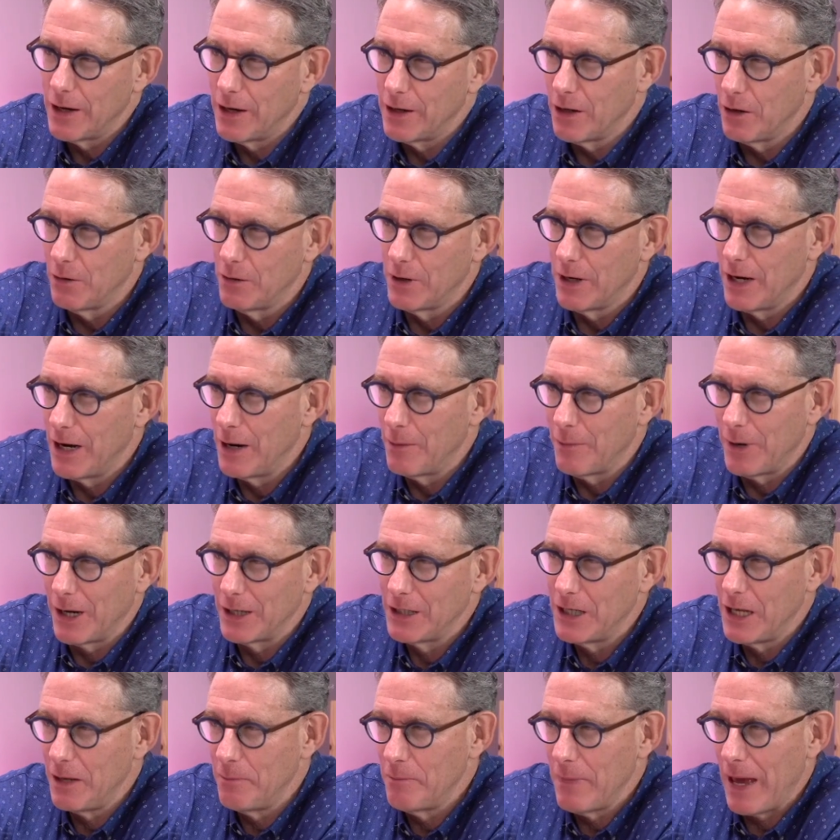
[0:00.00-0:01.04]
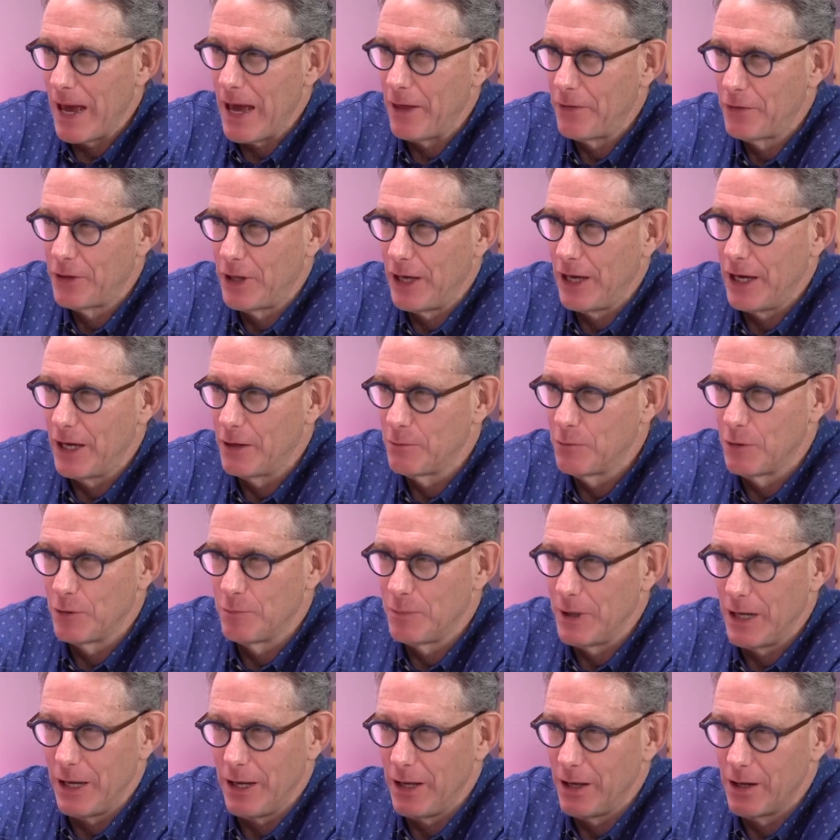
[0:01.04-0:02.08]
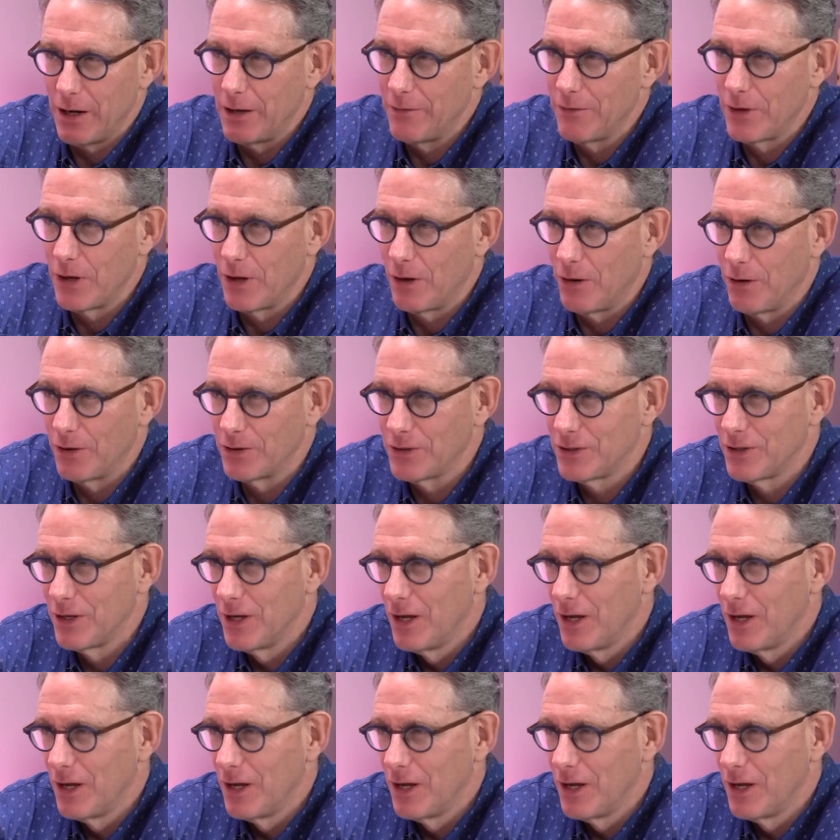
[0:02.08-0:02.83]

An MIT math kid would be, even though